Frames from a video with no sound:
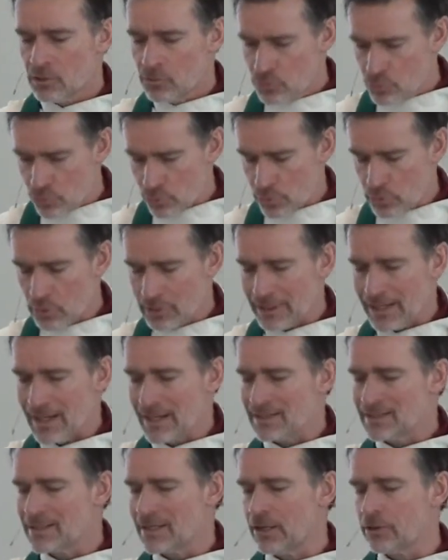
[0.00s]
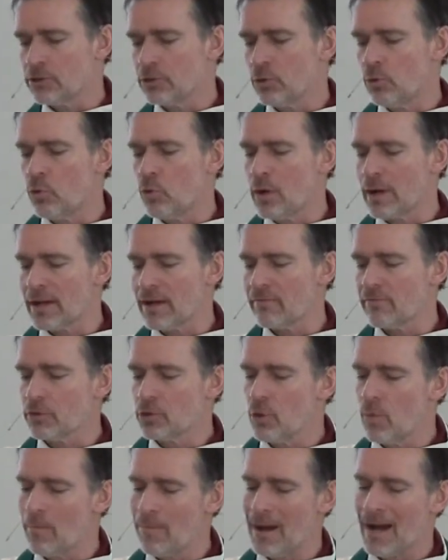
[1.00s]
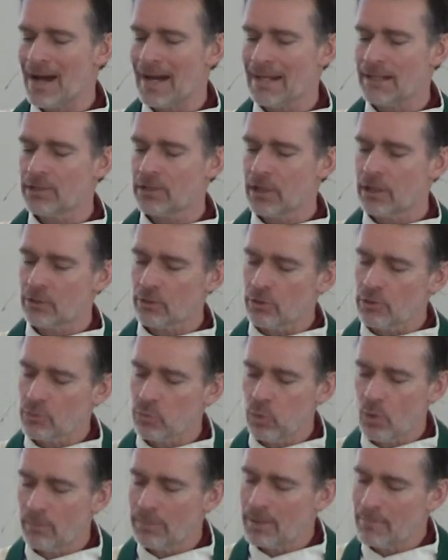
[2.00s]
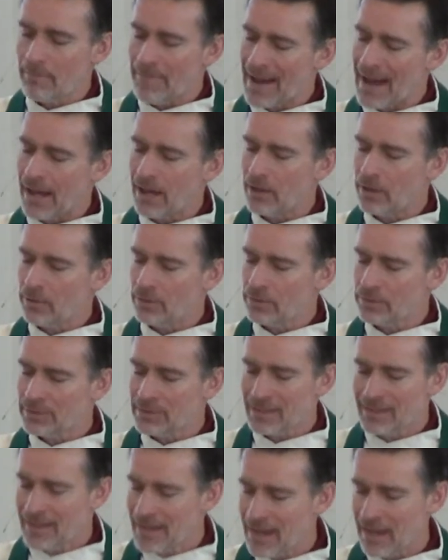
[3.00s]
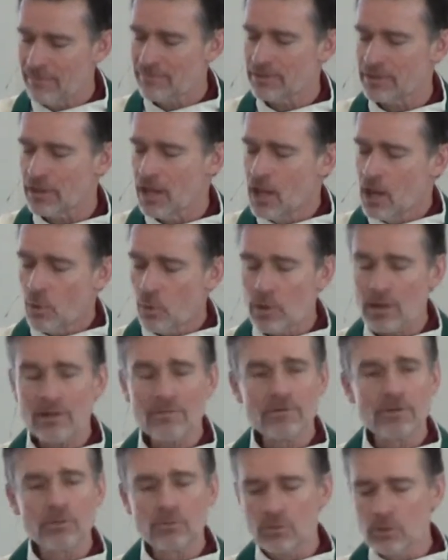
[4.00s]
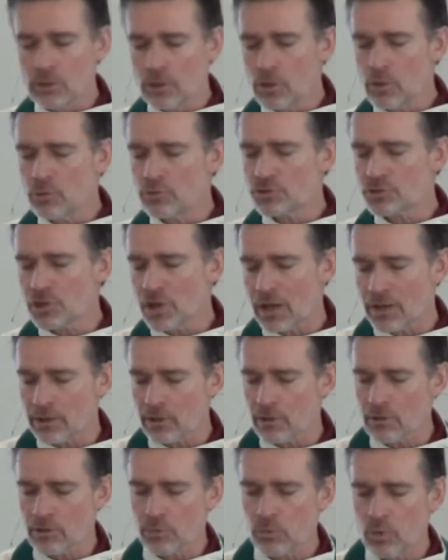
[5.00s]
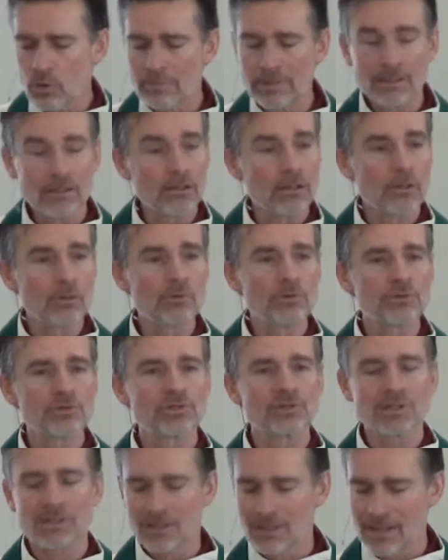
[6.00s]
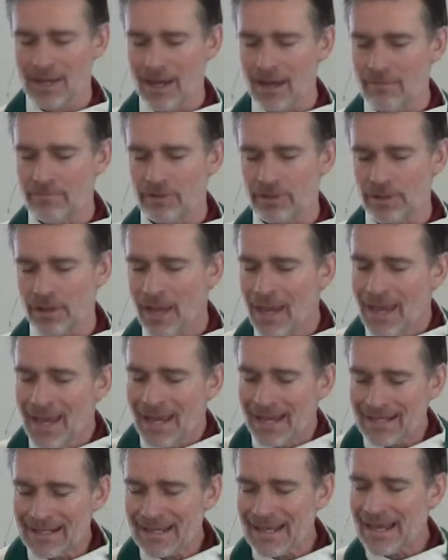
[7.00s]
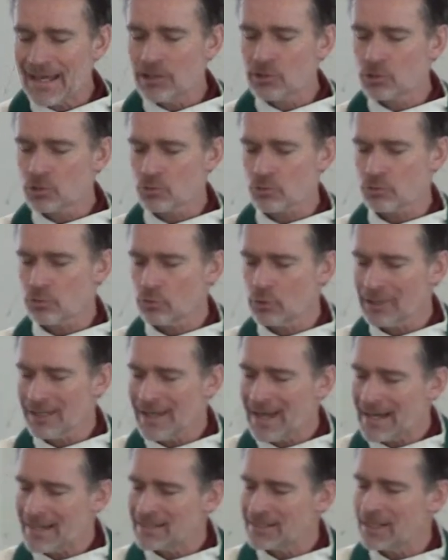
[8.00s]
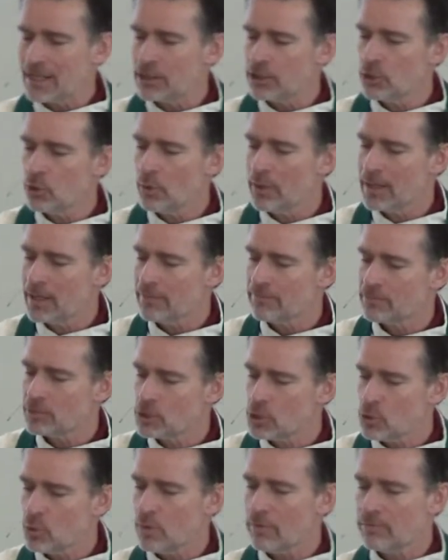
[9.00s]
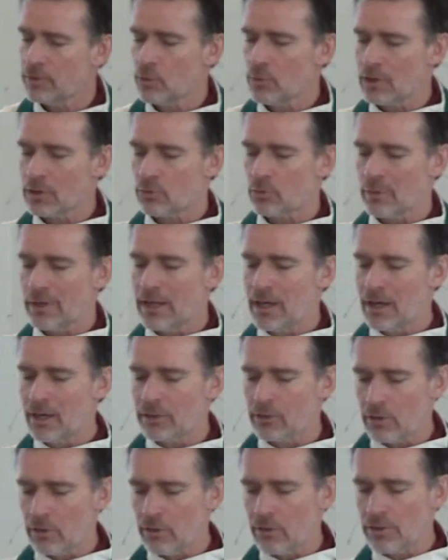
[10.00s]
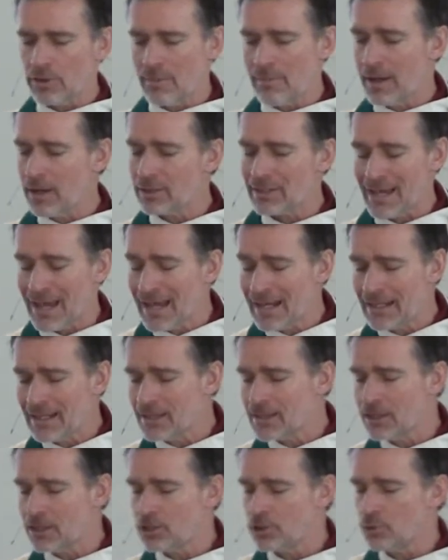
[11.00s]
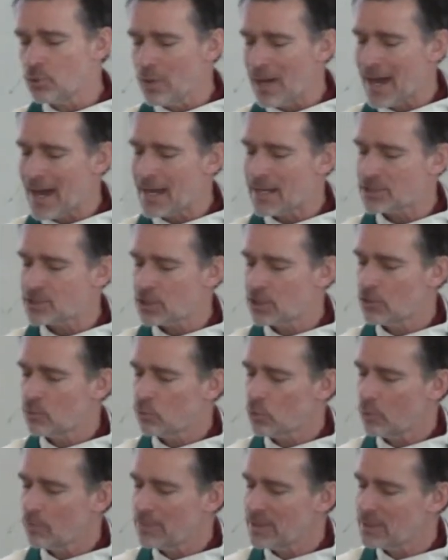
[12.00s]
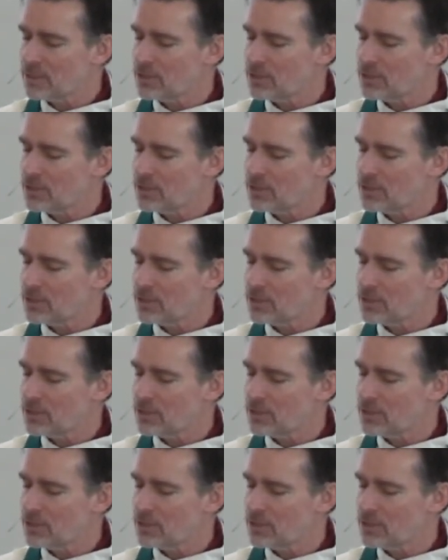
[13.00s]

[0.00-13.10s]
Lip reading: Truly, I tell you, whatever you bind on earth will be bound in heaven. Whatever you loose on earth will be loosed in heaven. And again, truly, I tell you, if two of you agree on earth about anything you ask, it will be